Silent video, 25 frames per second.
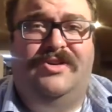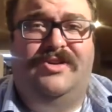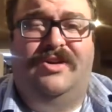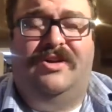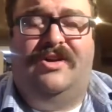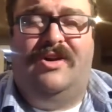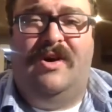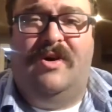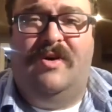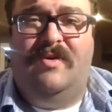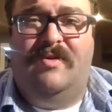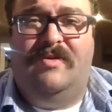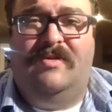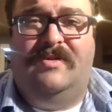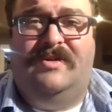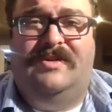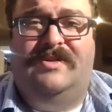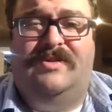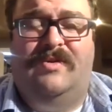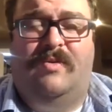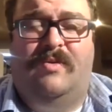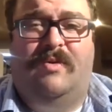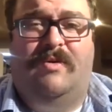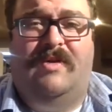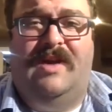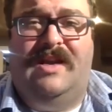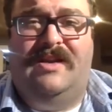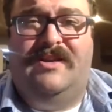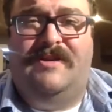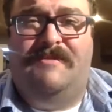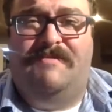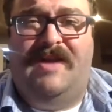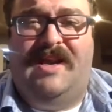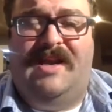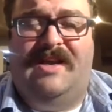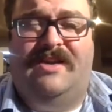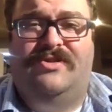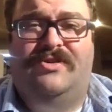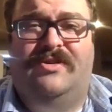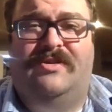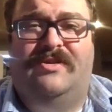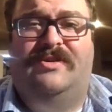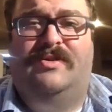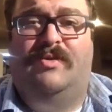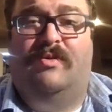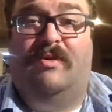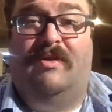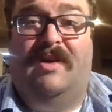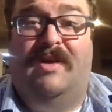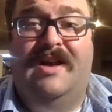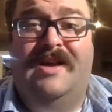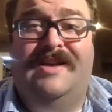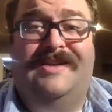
codes or intubations or